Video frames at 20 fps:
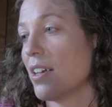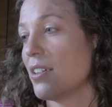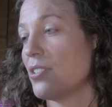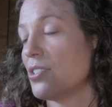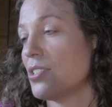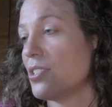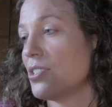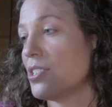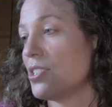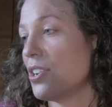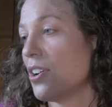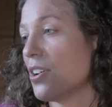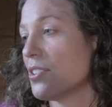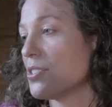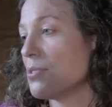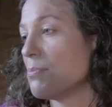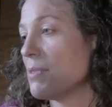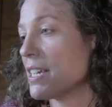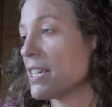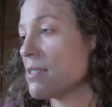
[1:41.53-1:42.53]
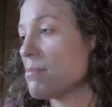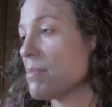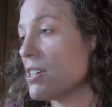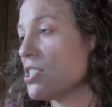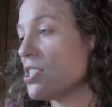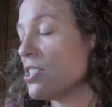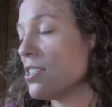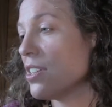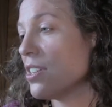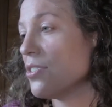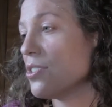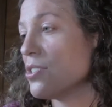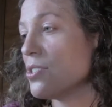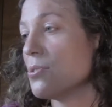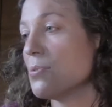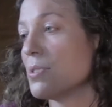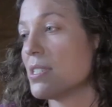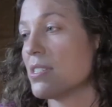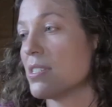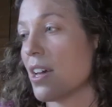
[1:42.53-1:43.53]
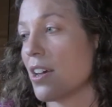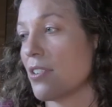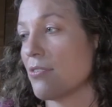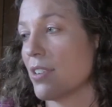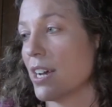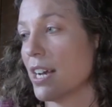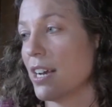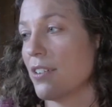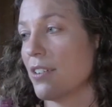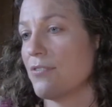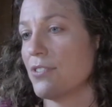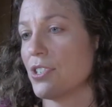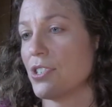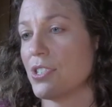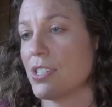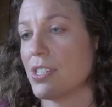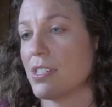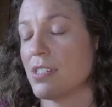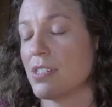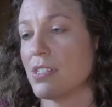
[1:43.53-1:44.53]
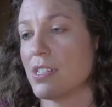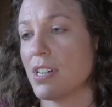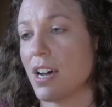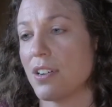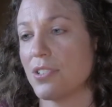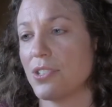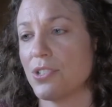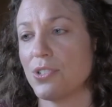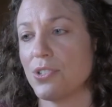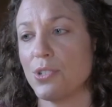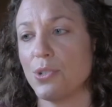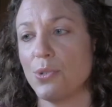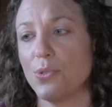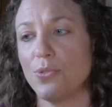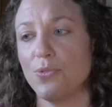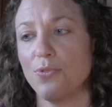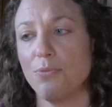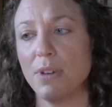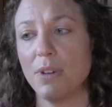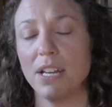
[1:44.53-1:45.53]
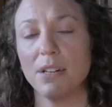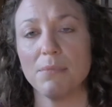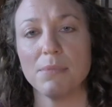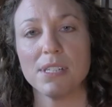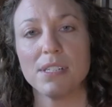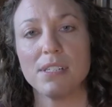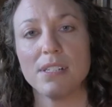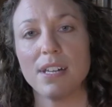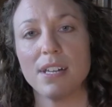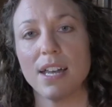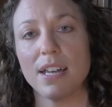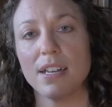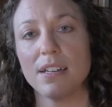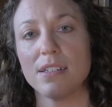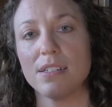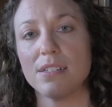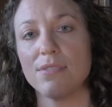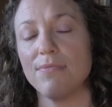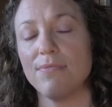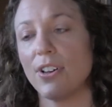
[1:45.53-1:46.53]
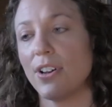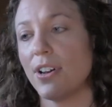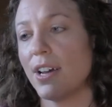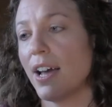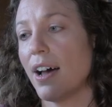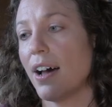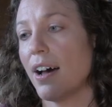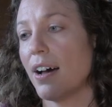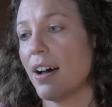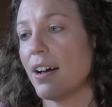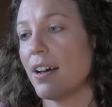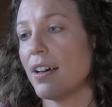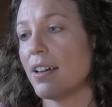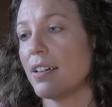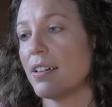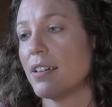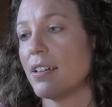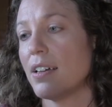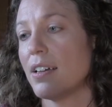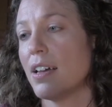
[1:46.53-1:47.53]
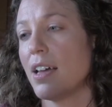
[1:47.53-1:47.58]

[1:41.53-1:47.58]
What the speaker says: she also makes mention that the suicide rate of nurses and doctors who have made a mistake is very high.